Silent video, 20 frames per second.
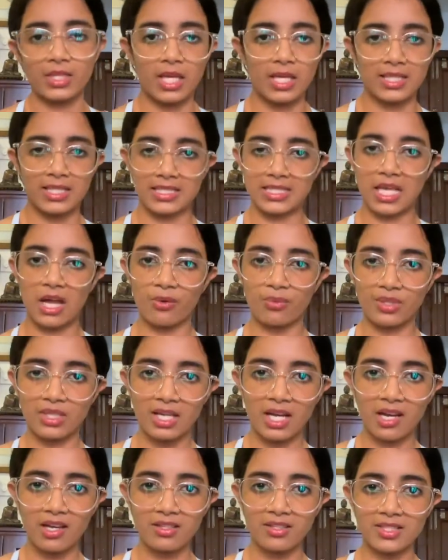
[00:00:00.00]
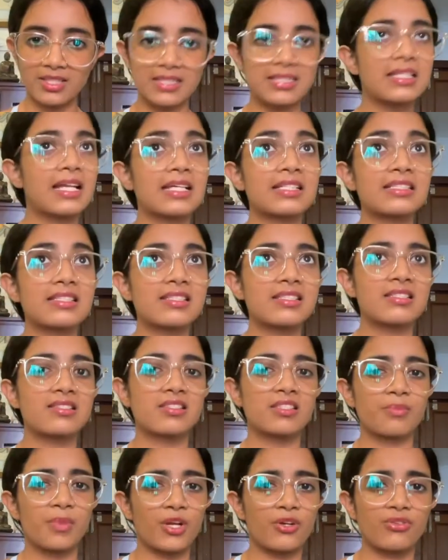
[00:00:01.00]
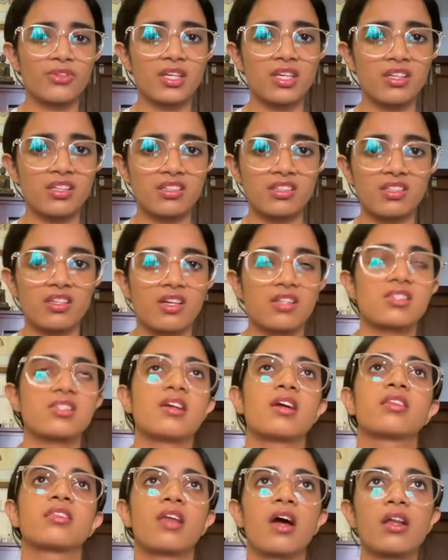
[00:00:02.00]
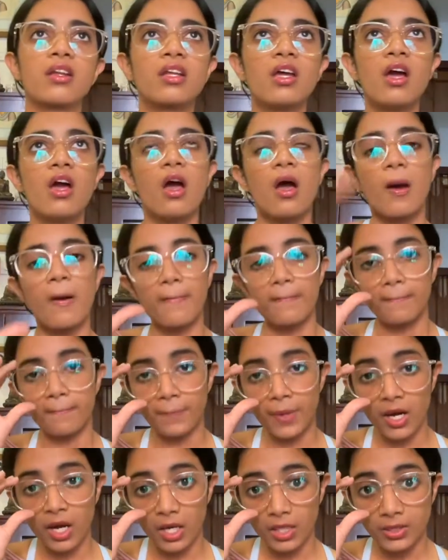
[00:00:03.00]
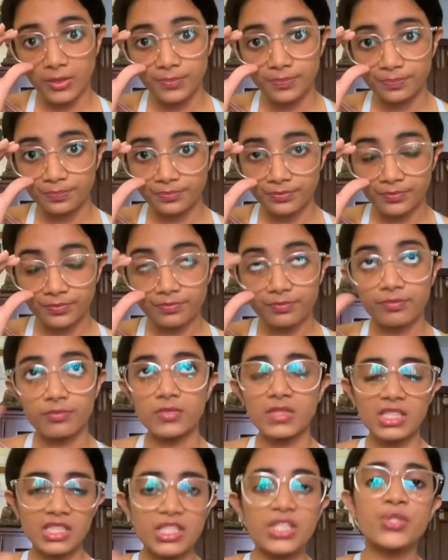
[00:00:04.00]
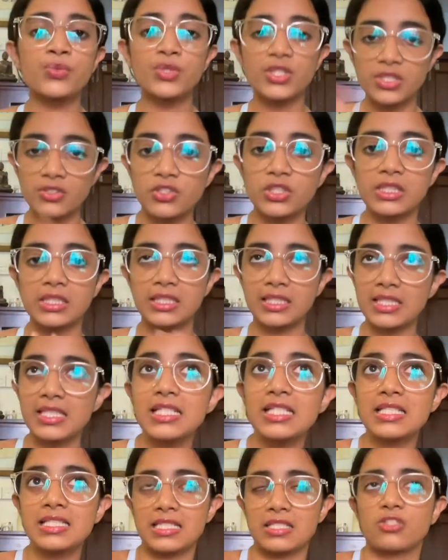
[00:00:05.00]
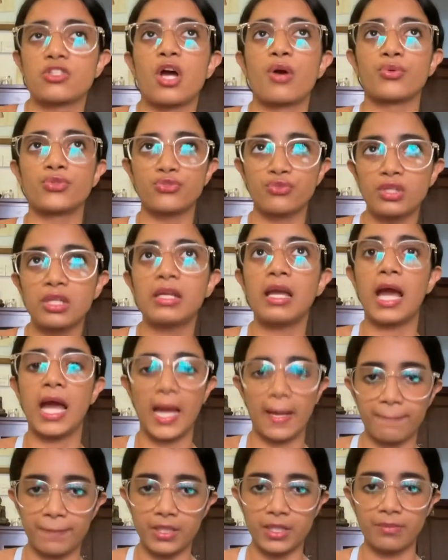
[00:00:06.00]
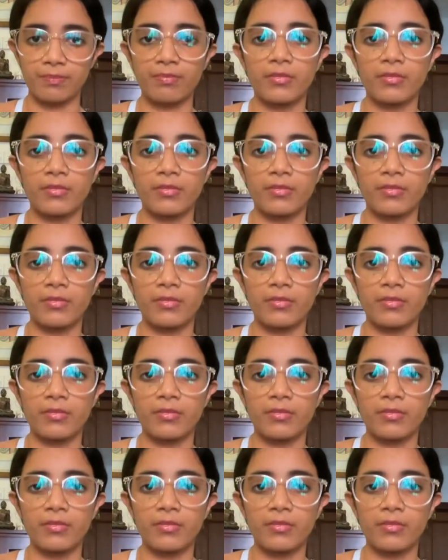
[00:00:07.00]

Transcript: it's how we are in the Sodexo system. I don't think in India it's like that. But it was really easy, so I was really happy.